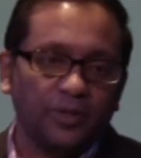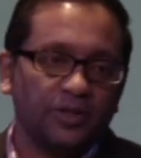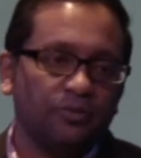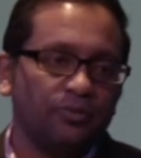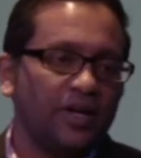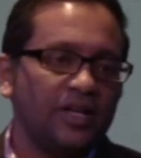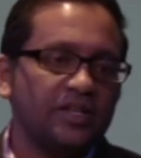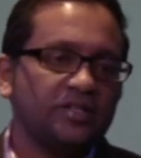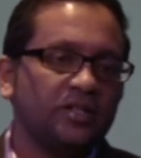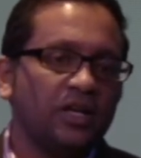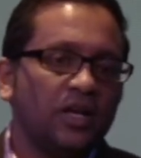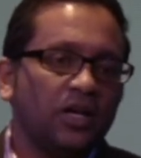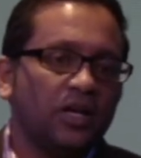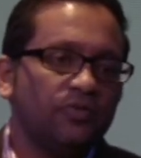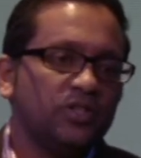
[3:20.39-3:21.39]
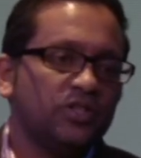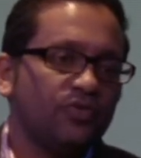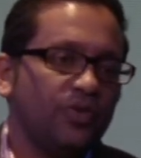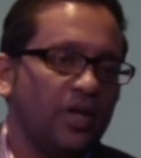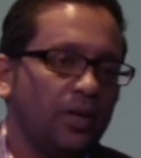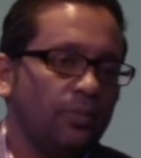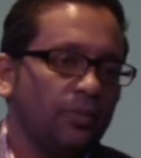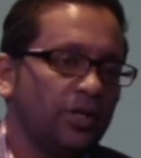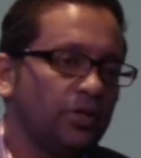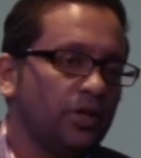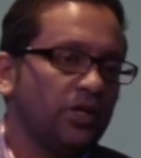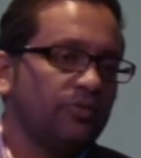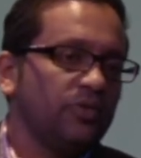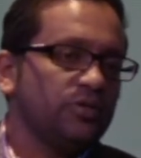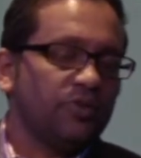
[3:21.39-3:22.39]
but the rest of his family and
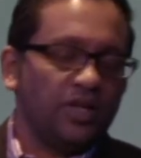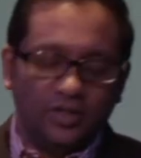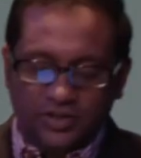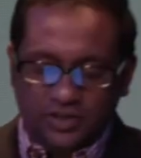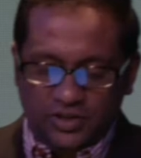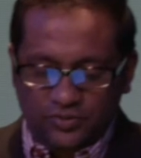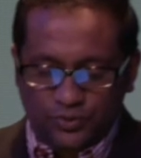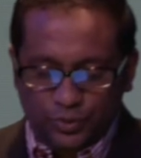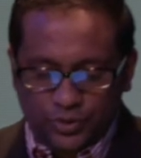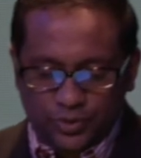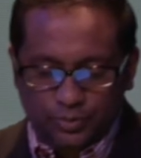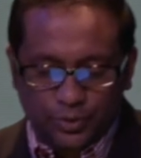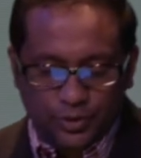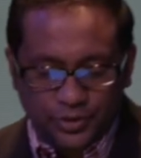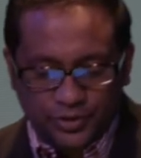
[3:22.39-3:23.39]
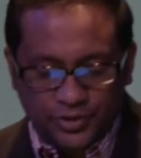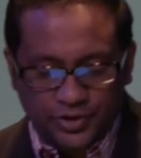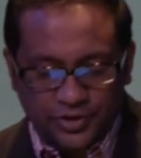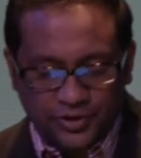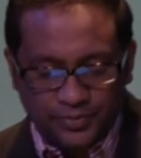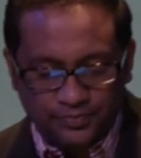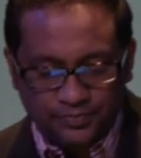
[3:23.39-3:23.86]
all of his relatives were murdered.